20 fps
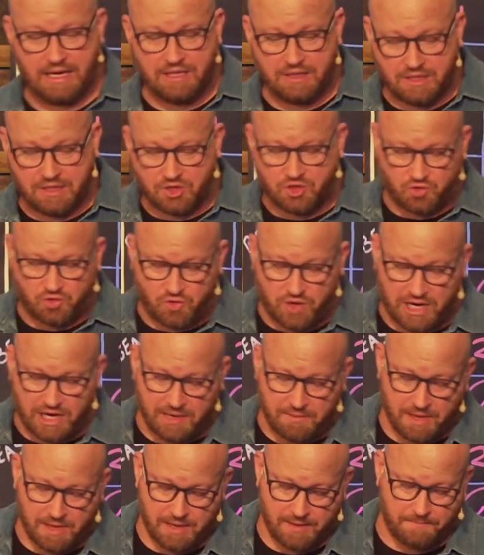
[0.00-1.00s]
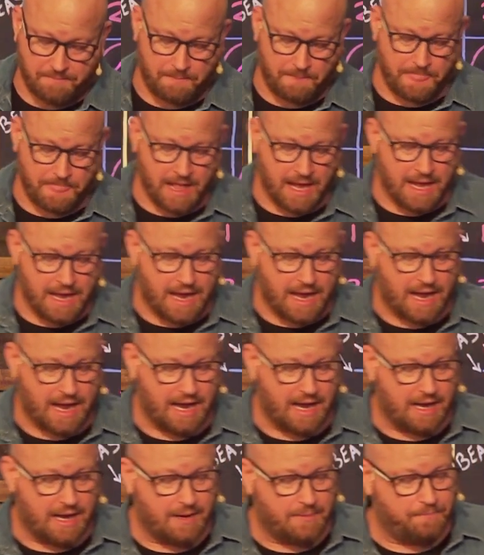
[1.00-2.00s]
the dream,
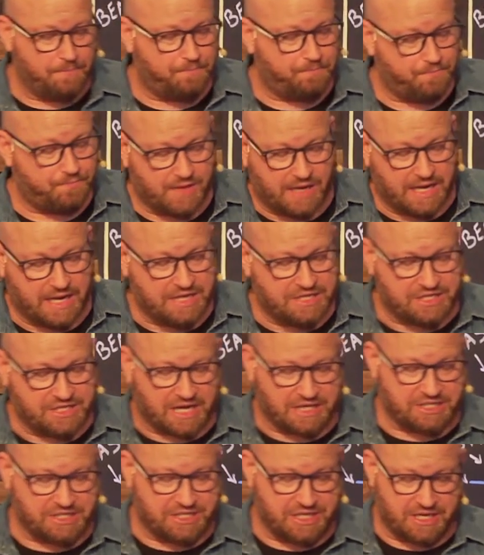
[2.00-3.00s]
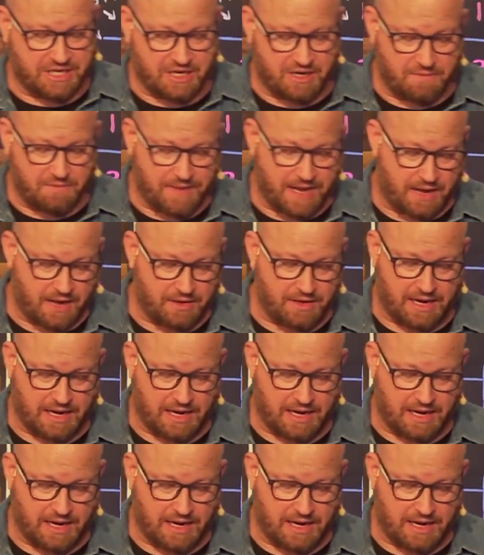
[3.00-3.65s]
he starts thinking about